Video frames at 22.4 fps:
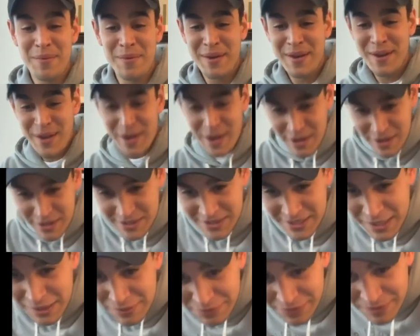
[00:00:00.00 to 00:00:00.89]

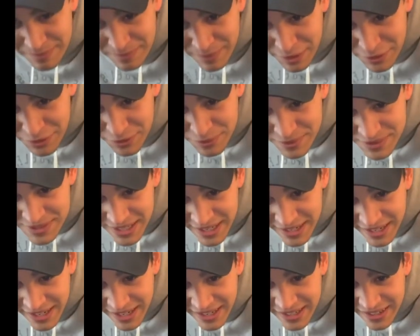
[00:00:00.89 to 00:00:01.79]
herself, from Martha
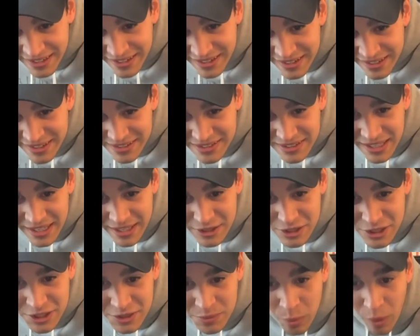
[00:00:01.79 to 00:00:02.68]
Rosende, saying
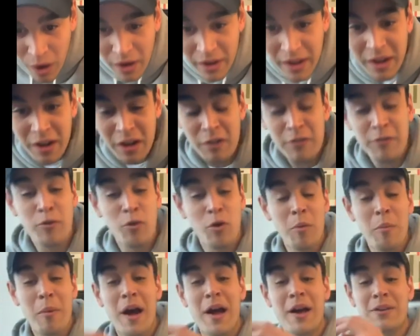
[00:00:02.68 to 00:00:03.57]
she's walking her 4
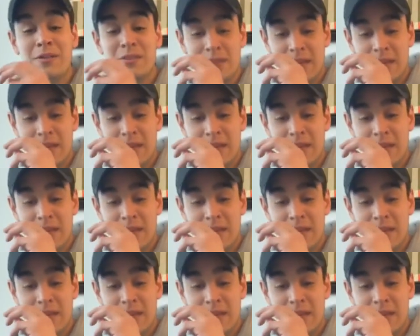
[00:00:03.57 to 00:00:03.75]
miles,